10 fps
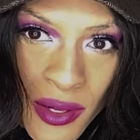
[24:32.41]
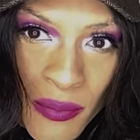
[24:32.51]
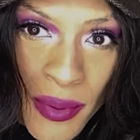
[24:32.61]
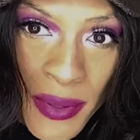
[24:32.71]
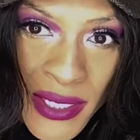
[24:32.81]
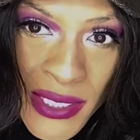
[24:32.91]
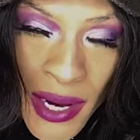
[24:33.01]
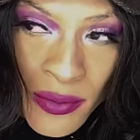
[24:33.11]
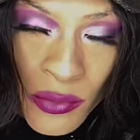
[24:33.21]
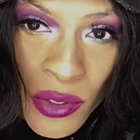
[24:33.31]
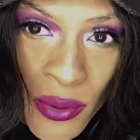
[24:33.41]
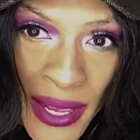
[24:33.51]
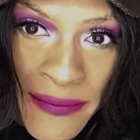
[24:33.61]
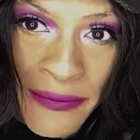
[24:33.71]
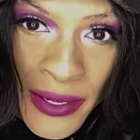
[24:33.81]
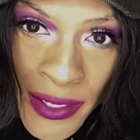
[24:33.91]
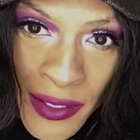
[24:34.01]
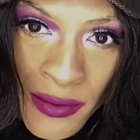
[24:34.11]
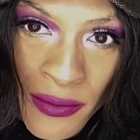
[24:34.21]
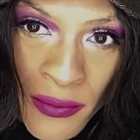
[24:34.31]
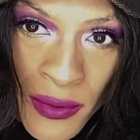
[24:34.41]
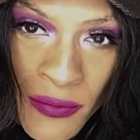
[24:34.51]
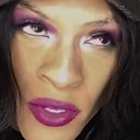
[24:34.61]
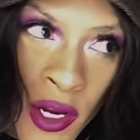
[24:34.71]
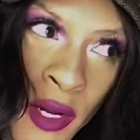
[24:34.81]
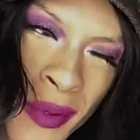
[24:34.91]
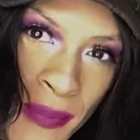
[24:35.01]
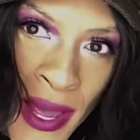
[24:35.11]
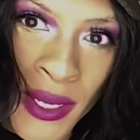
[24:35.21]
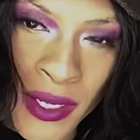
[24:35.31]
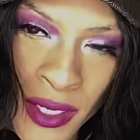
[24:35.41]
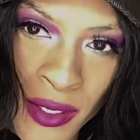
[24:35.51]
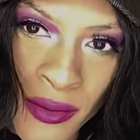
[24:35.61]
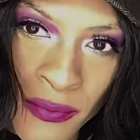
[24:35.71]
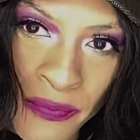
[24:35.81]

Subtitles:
Remember the times when you had fun? They're going to be back again.